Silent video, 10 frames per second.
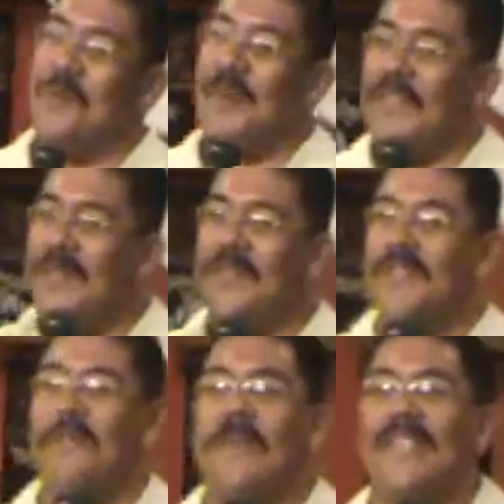when you
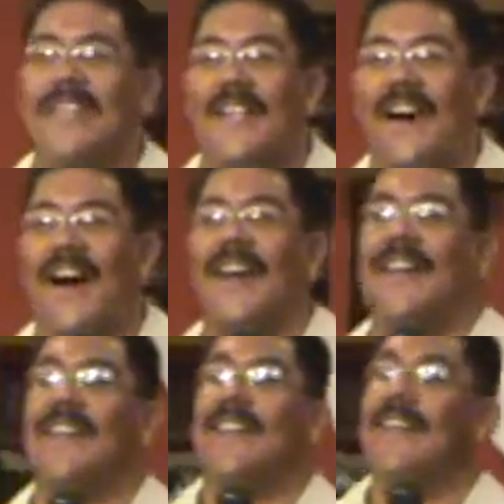submit to
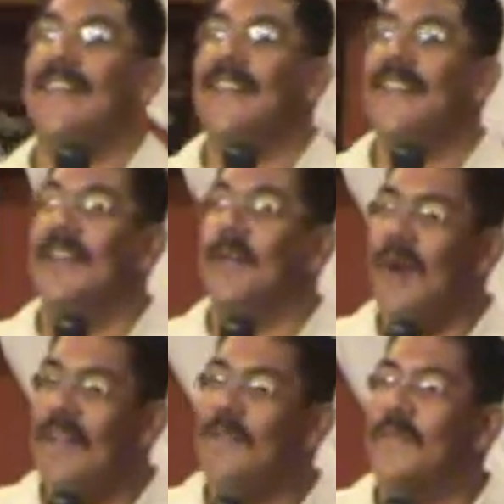God, your
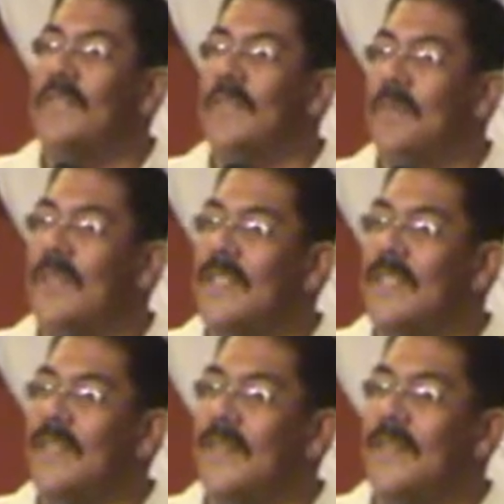wife will submit to
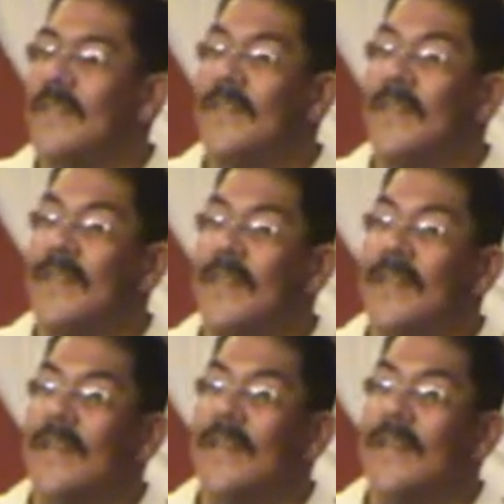you.
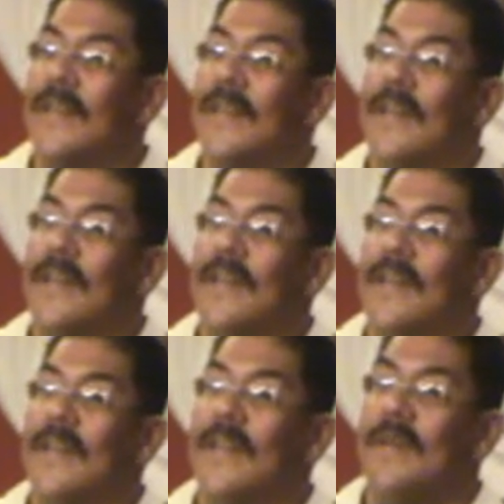Yeah.
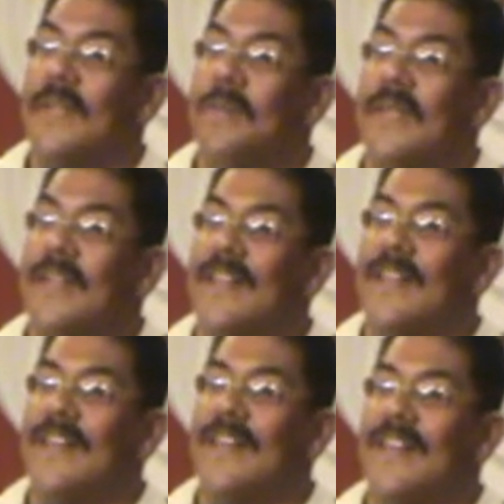You with me?
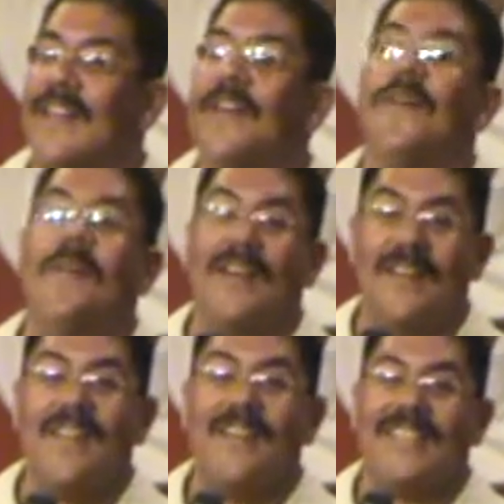No
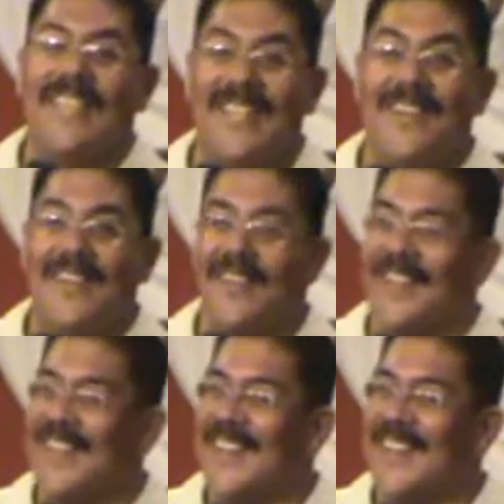wonder they're single.